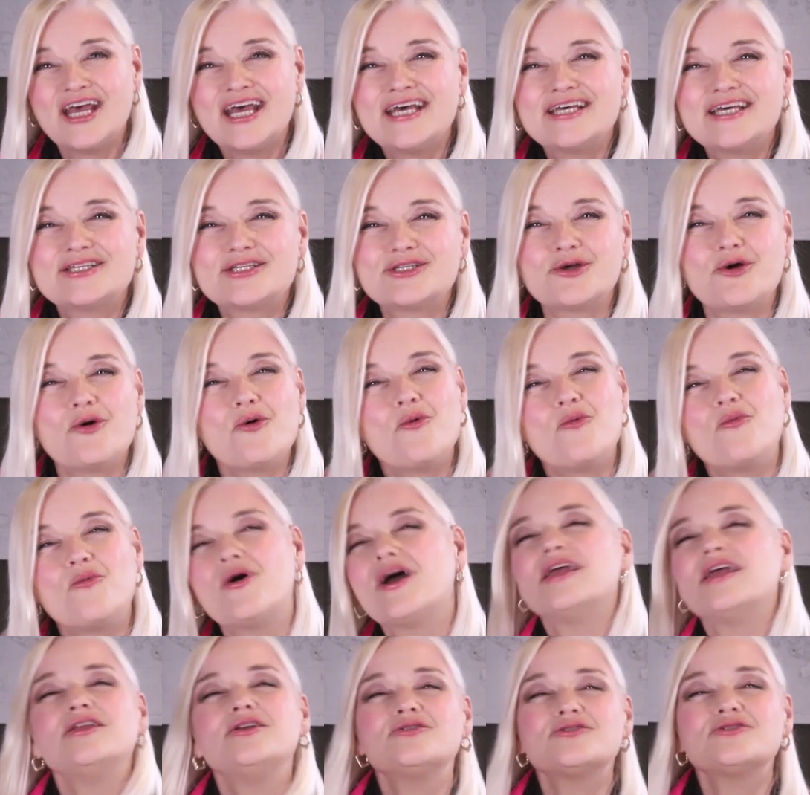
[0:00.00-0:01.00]
So,
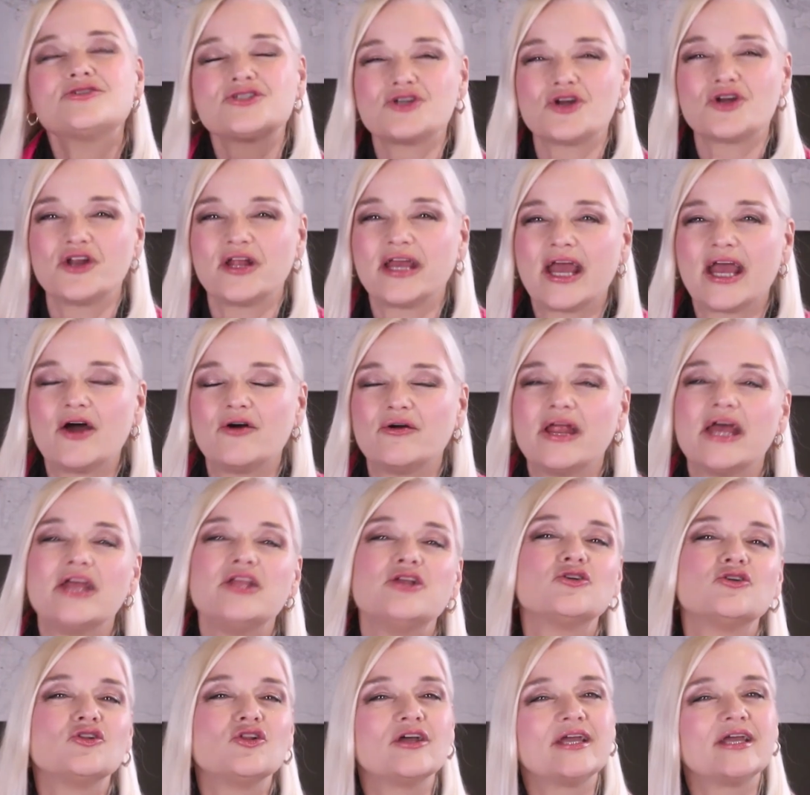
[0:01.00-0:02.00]
when you're starting out and
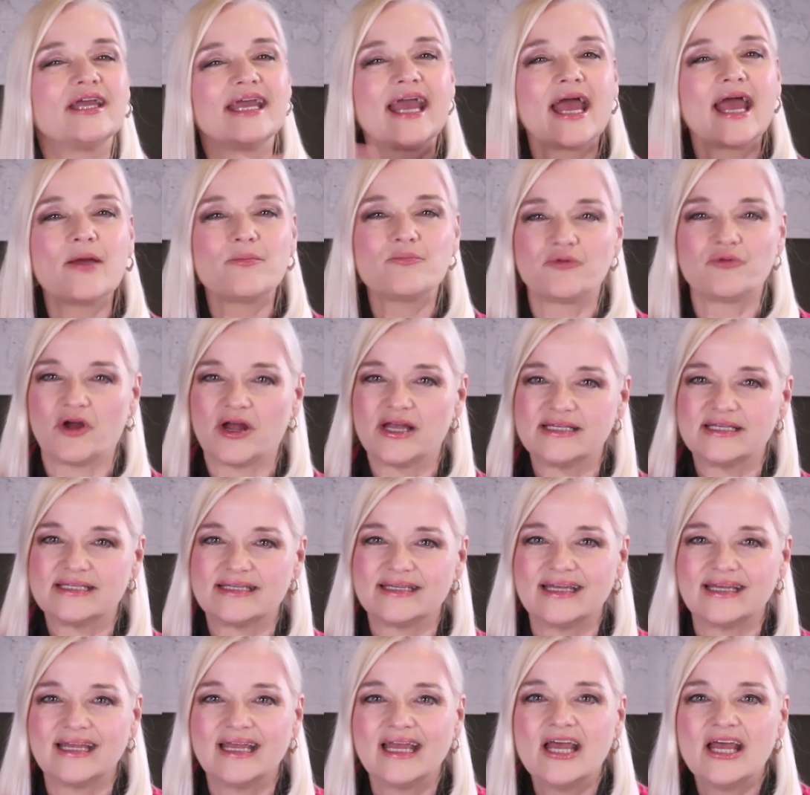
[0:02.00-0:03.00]
you're looking at
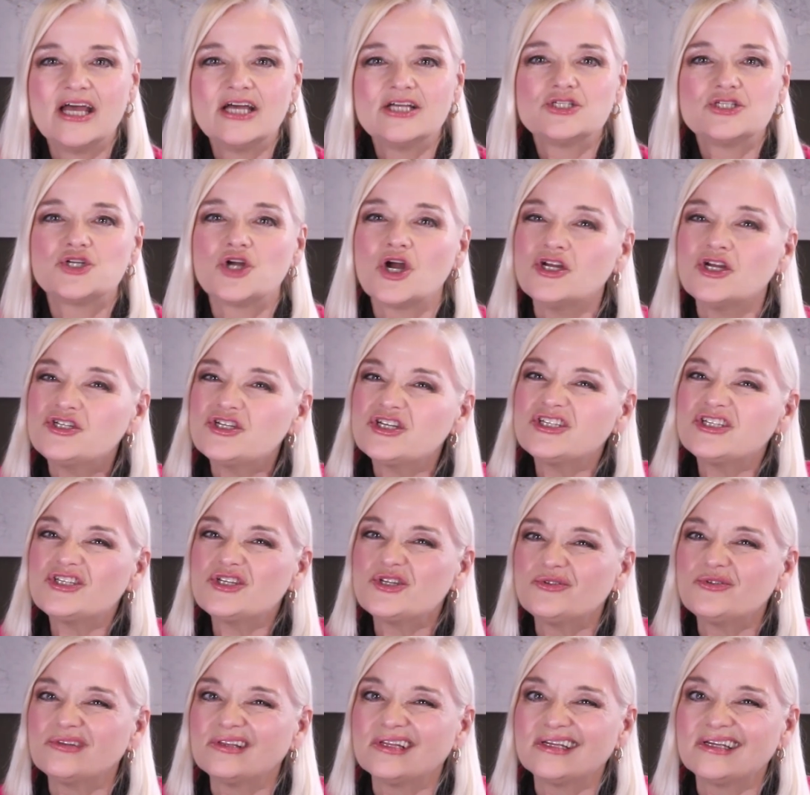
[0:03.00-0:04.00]
pricing, charging
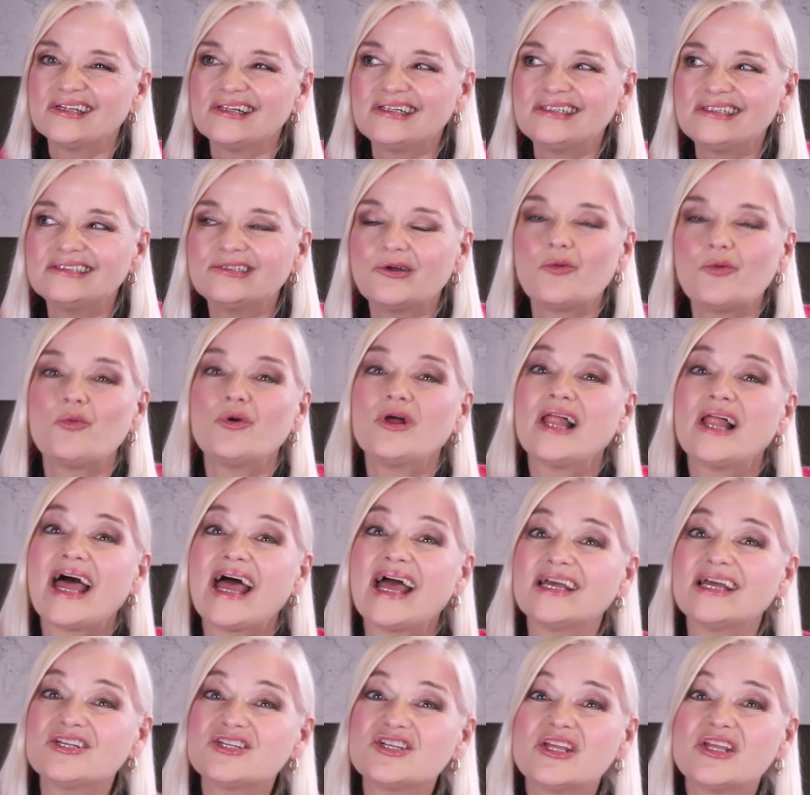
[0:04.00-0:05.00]
too little will
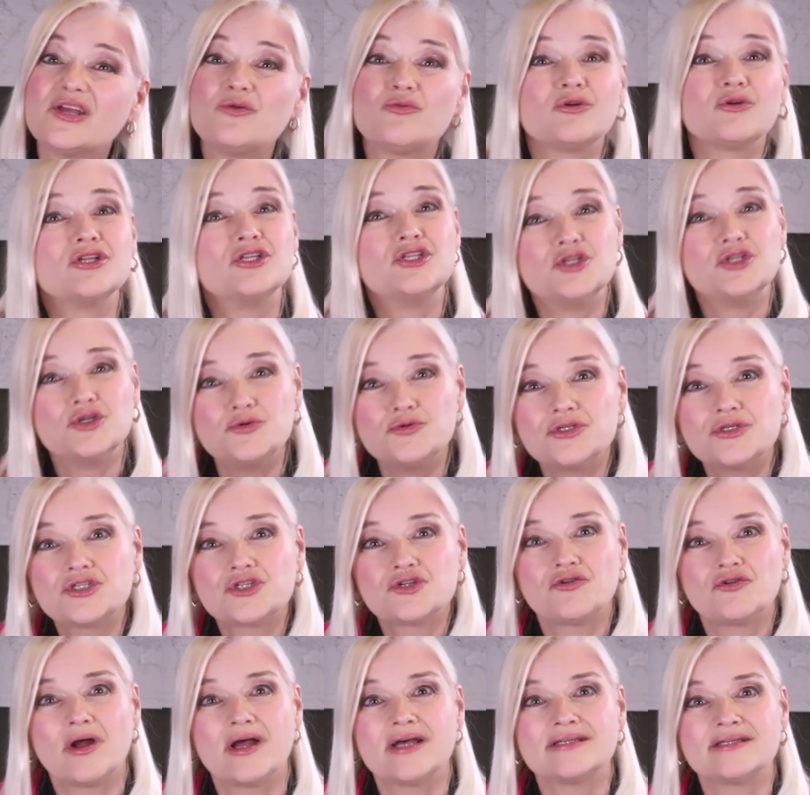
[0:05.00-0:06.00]
actually reduce
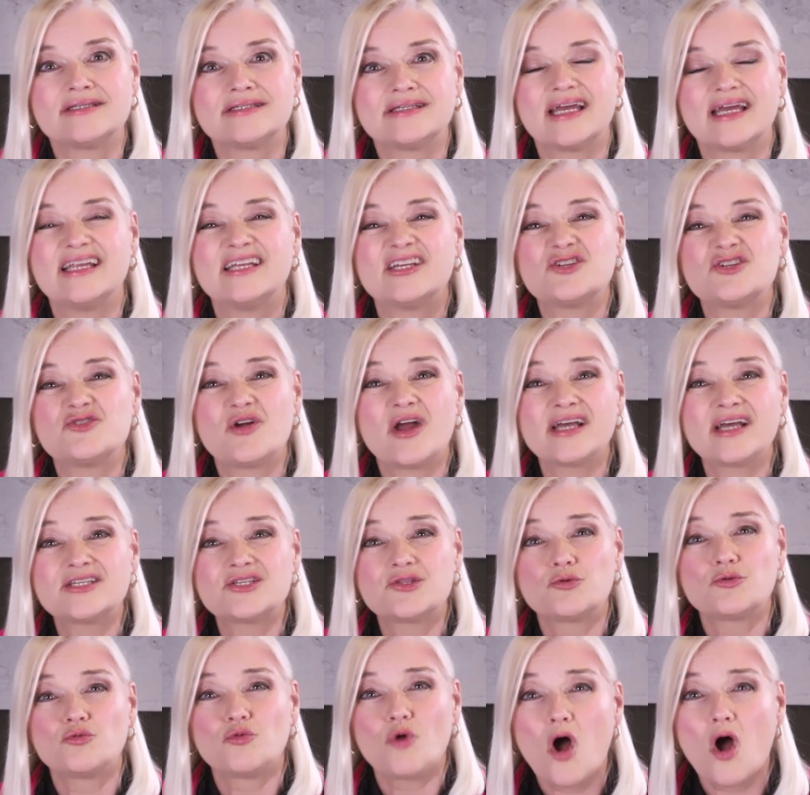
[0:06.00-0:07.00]
trust and attracts
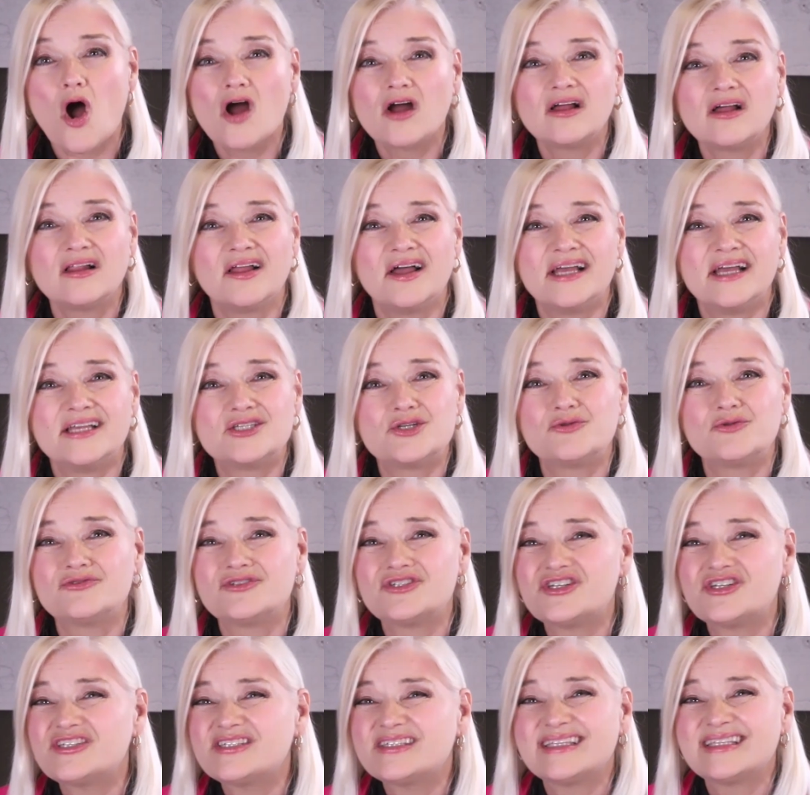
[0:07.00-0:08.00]
the wrong clients who are
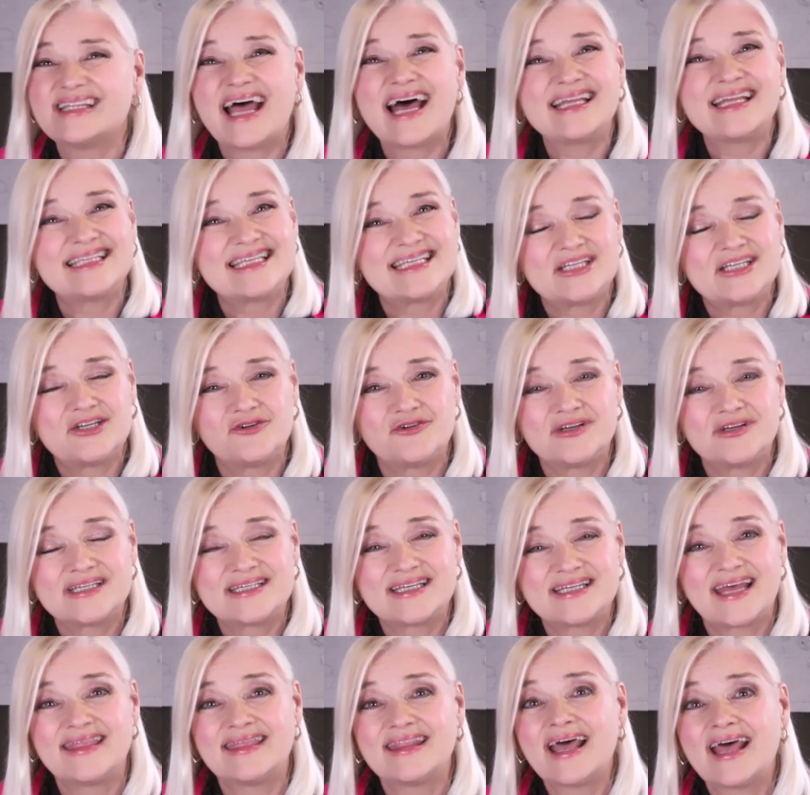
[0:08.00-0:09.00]
just not serious.
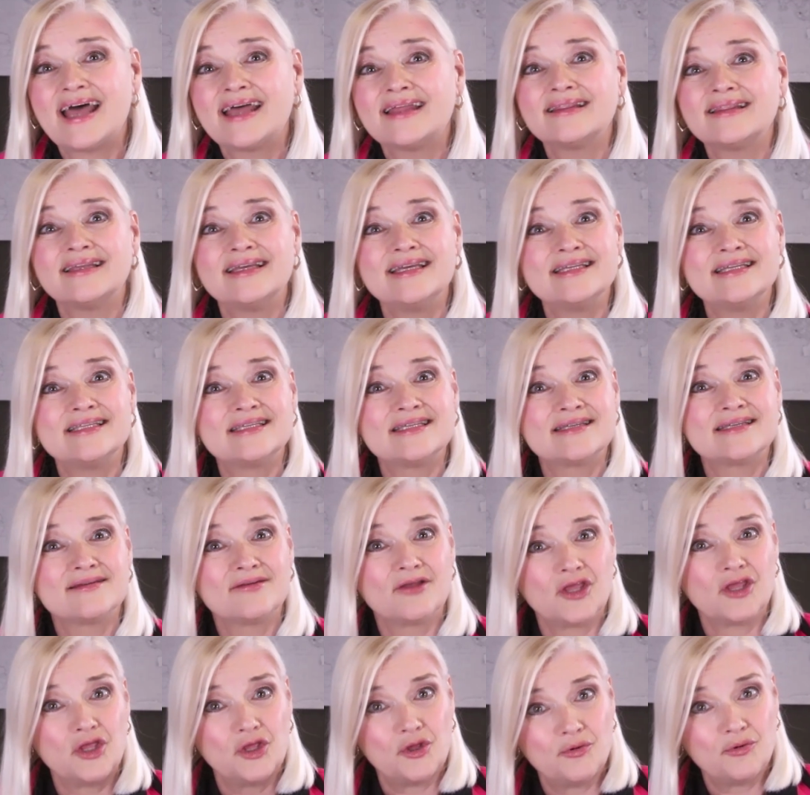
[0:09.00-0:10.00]
And that leads
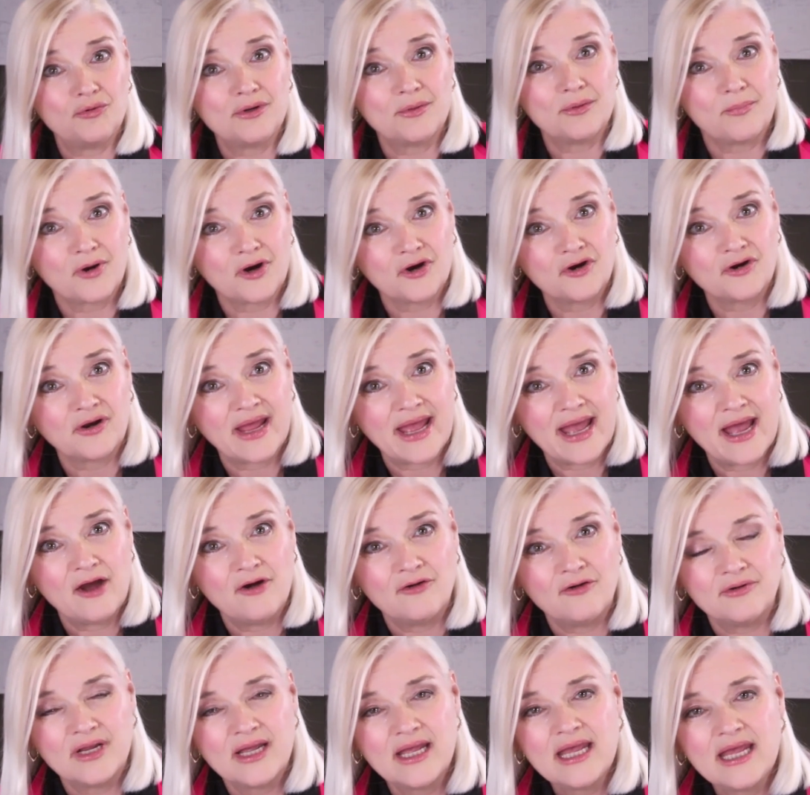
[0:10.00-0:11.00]
you to burn out.